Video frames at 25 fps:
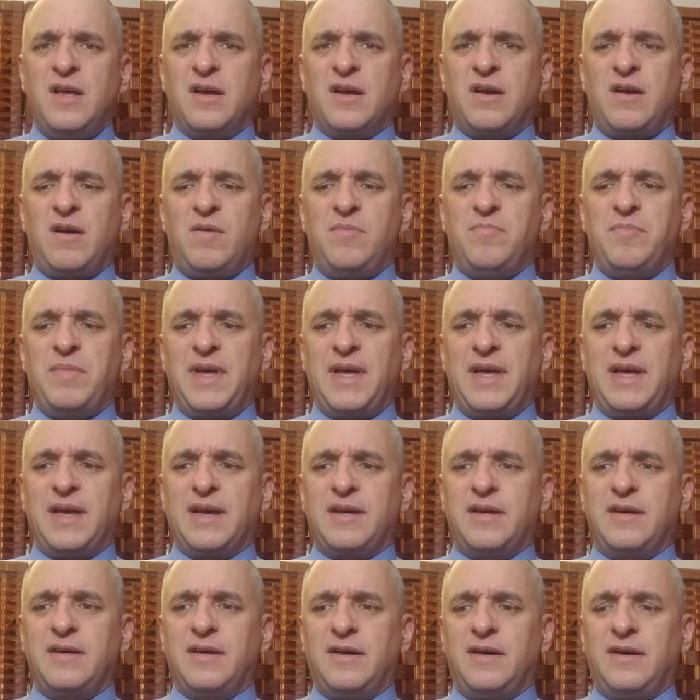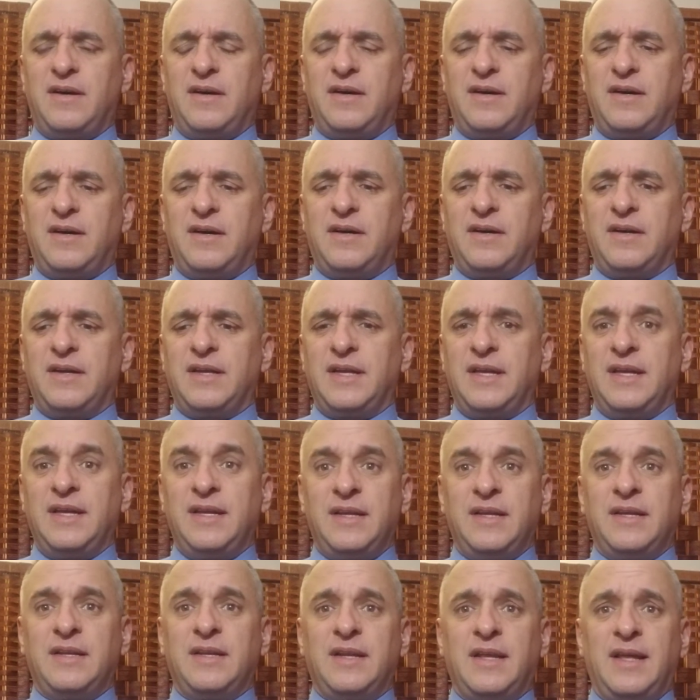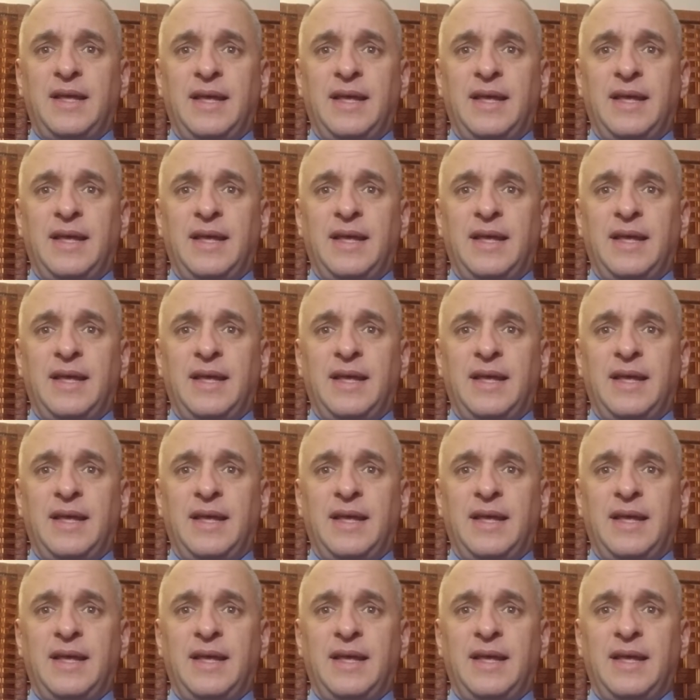comeback in it.